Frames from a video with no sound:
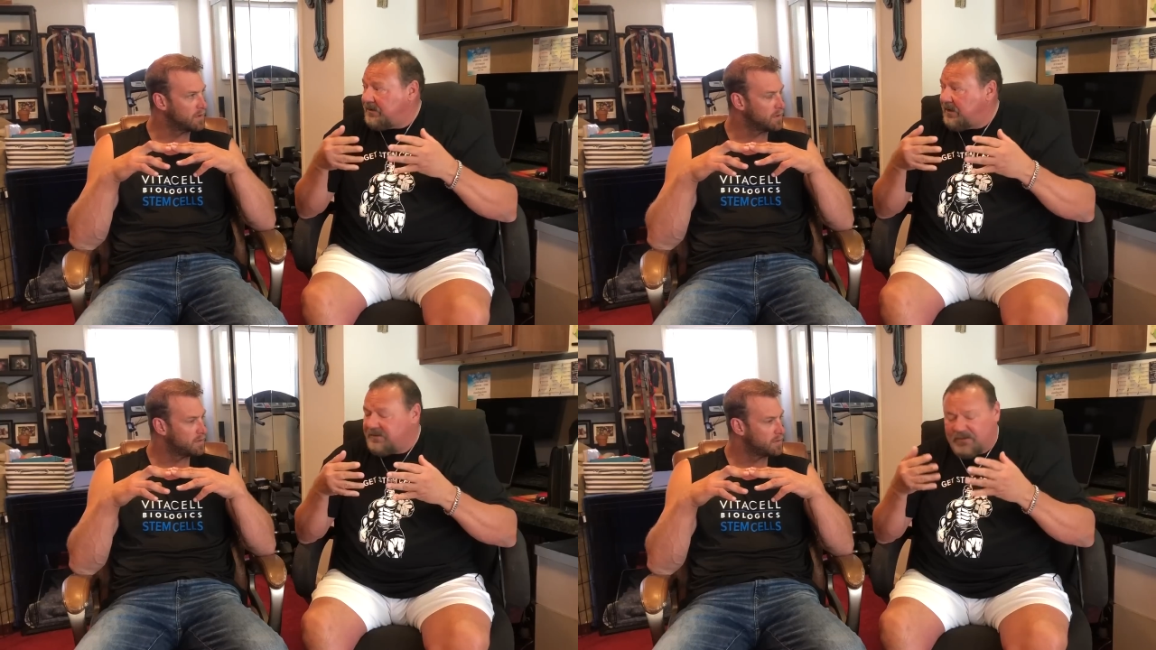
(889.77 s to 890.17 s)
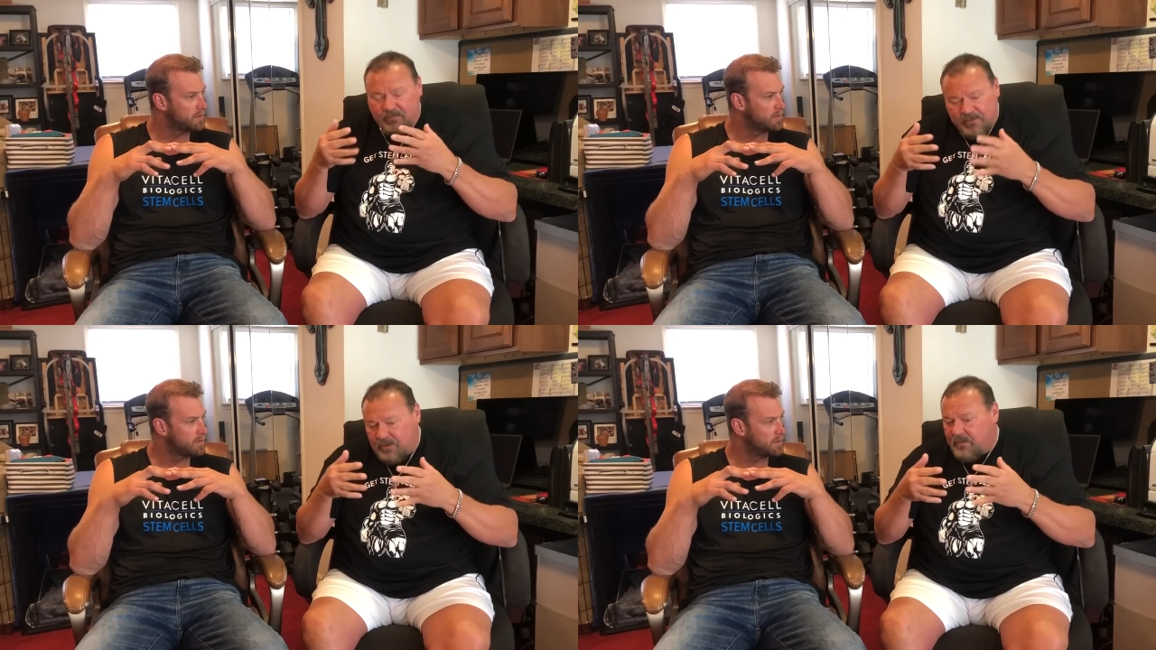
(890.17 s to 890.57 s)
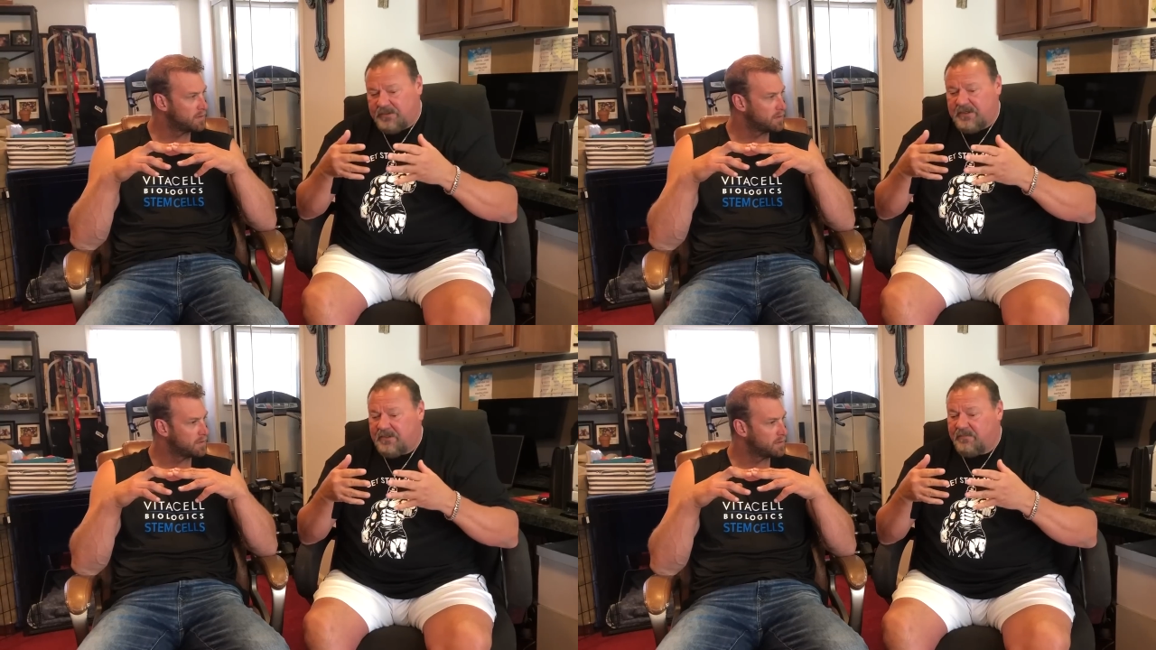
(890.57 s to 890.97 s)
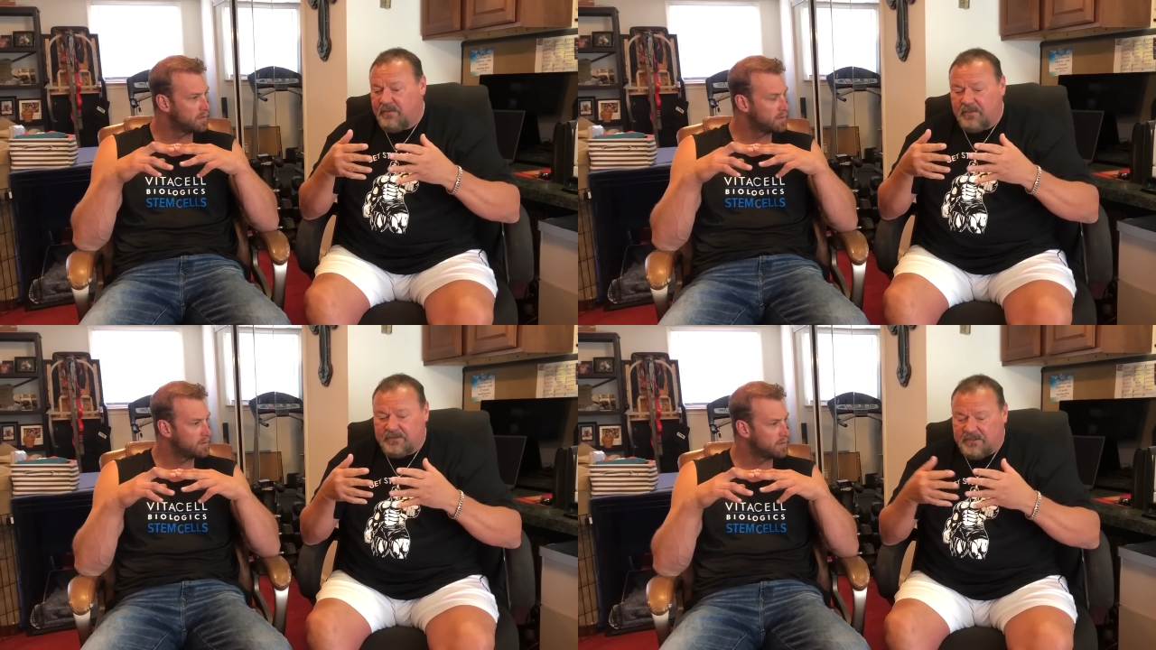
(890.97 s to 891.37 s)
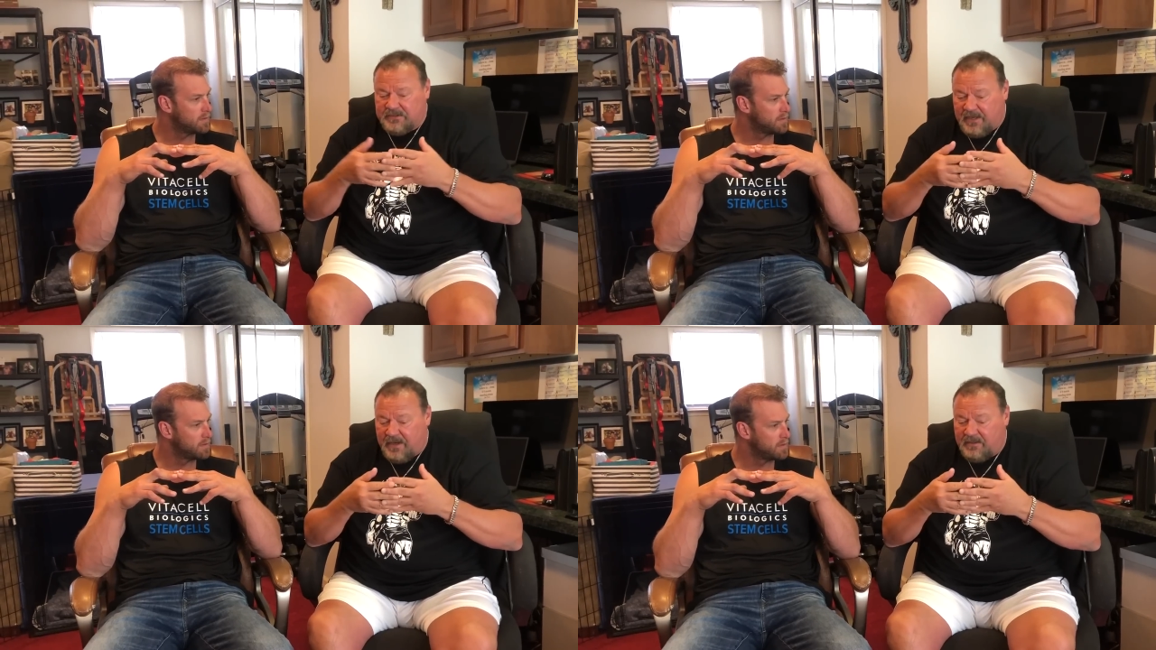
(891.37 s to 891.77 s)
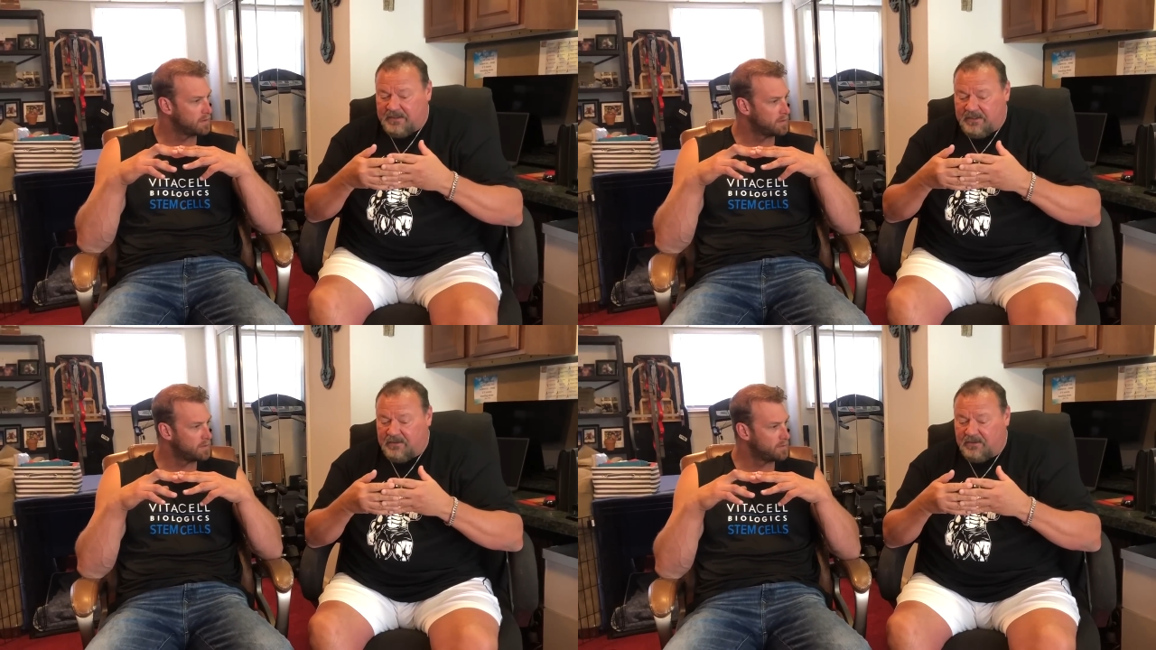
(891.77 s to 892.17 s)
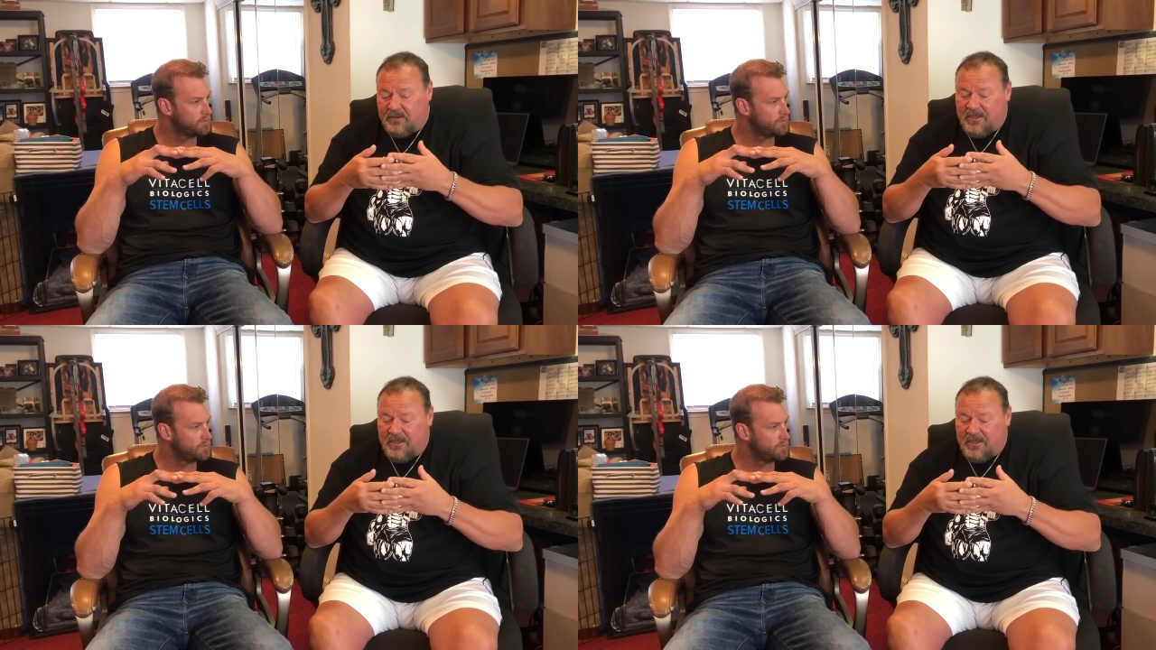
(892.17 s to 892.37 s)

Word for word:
Speaker 1: Yeah. So we don't want that. We want it to heal